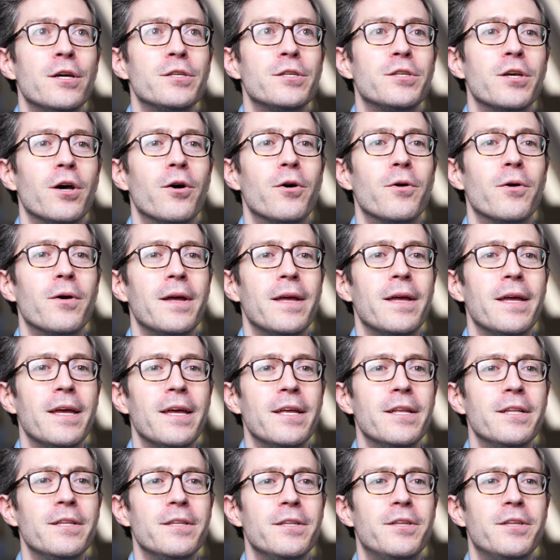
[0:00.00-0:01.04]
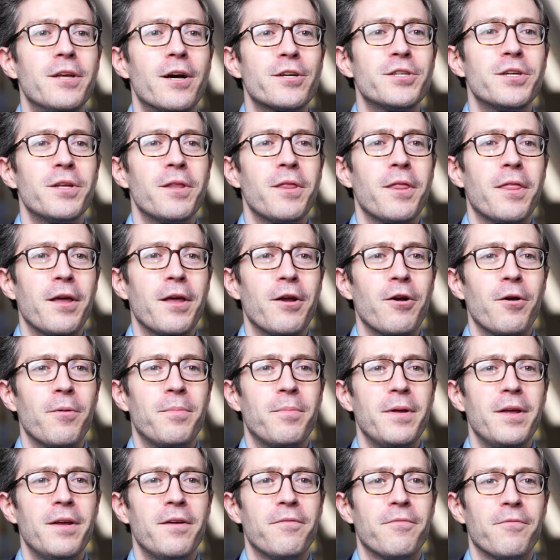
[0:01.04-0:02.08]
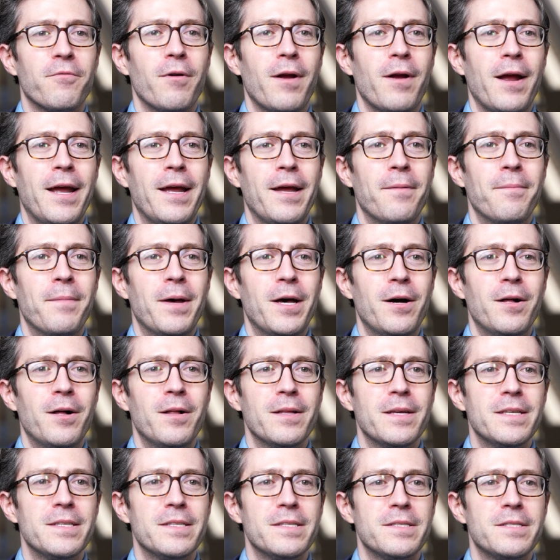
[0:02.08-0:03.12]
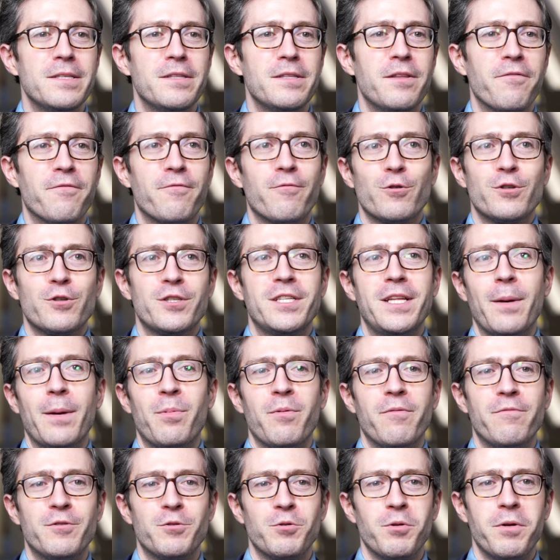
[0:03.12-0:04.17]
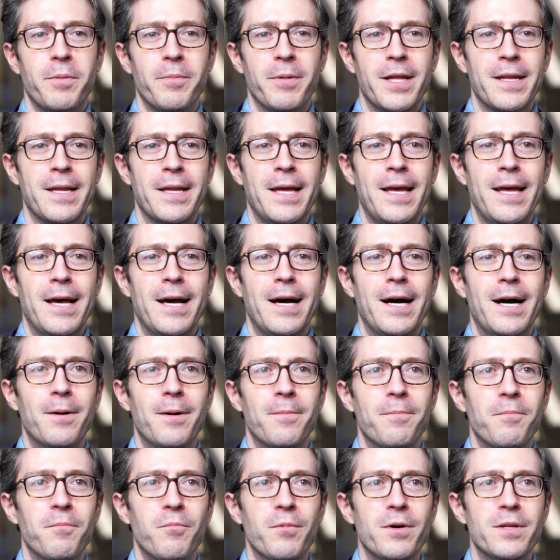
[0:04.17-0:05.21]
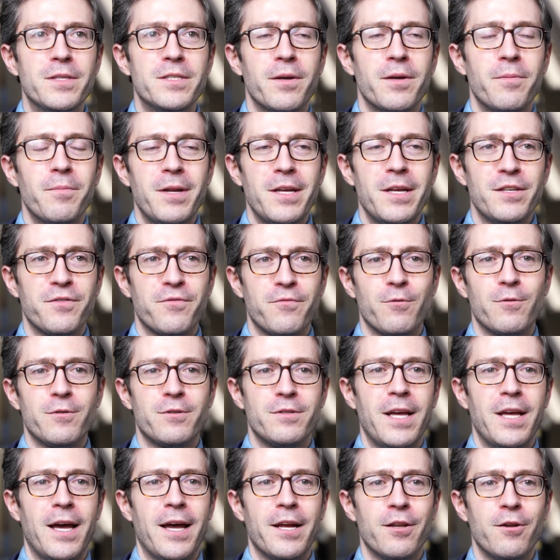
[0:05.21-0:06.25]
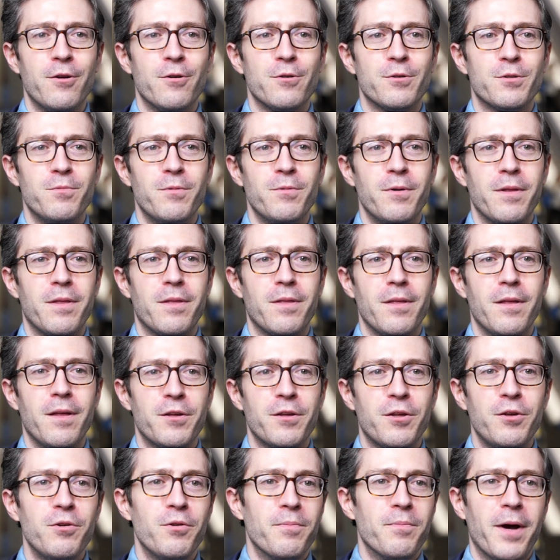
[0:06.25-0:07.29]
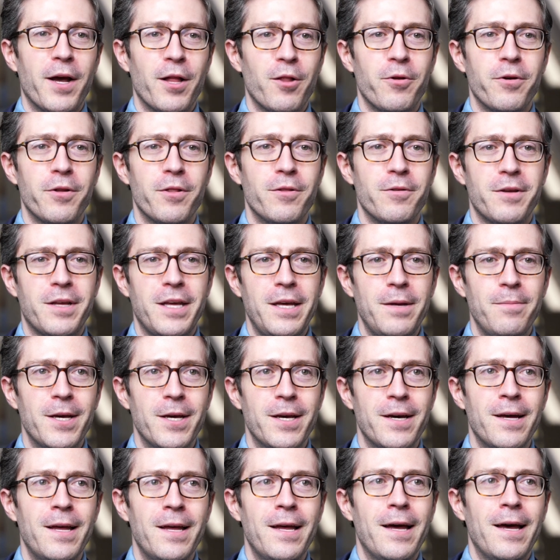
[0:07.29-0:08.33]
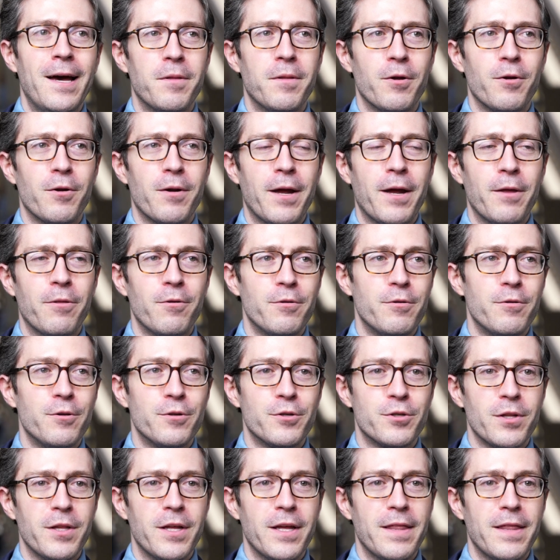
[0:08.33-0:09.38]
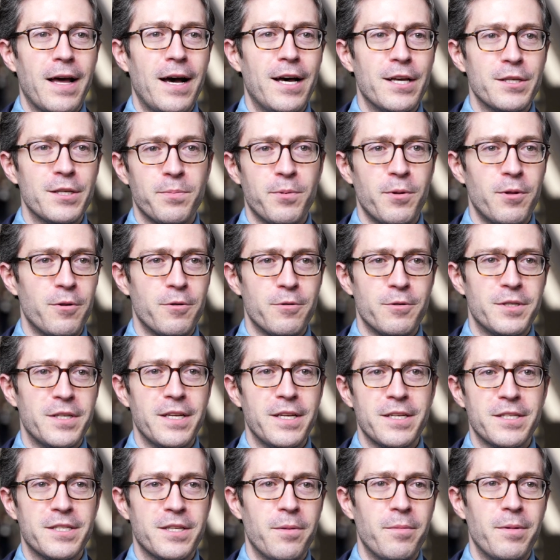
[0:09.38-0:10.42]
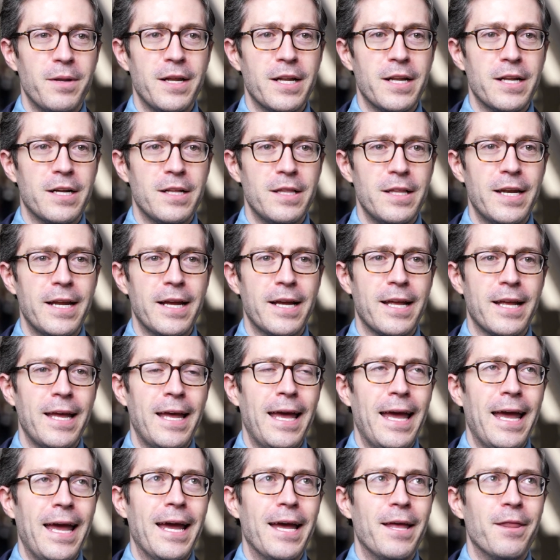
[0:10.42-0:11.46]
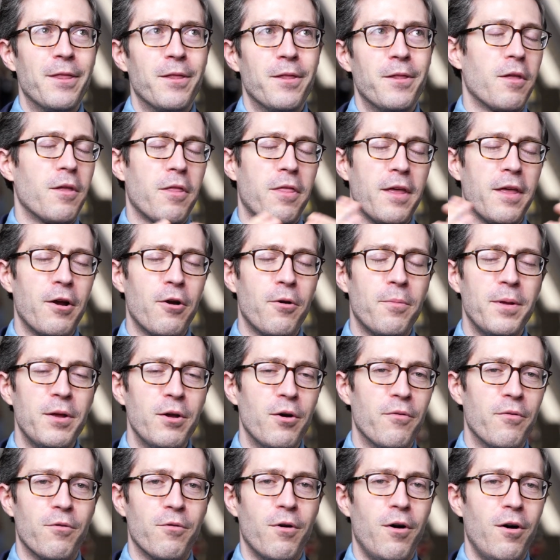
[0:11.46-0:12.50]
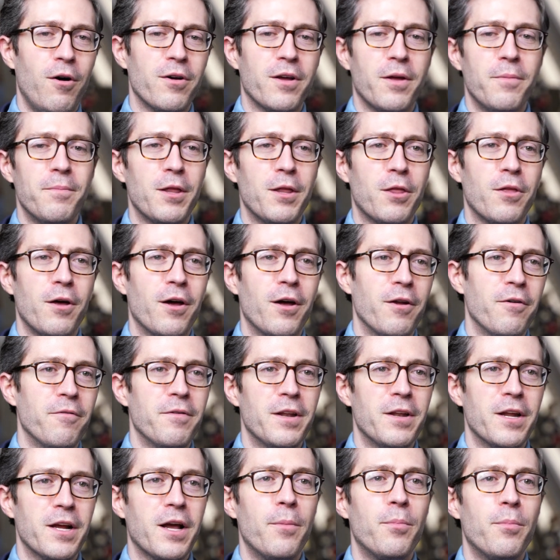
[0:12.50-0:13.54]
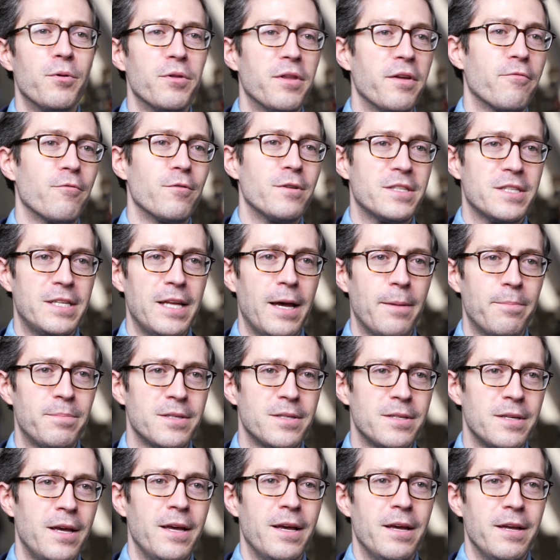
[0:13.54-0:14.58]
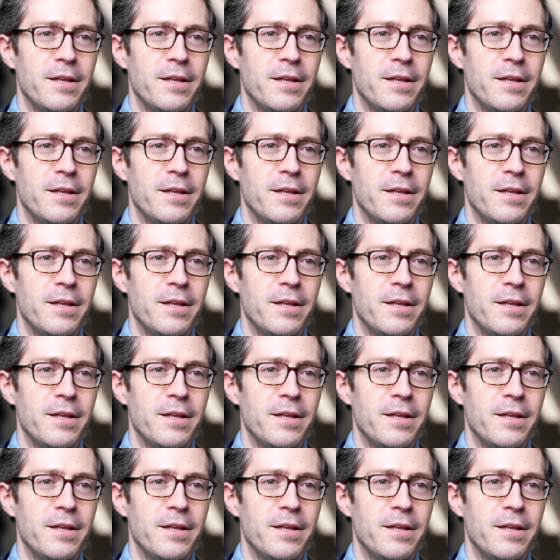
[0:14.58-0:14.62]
So, induction therapy for AML is the first step of treatment. Um, when somebody is first diagnosed with acute myeloid leukemia, they're either usually in the hospital or seeing somebody in clinic, and the therapy overall can be thought of in a couple different steps.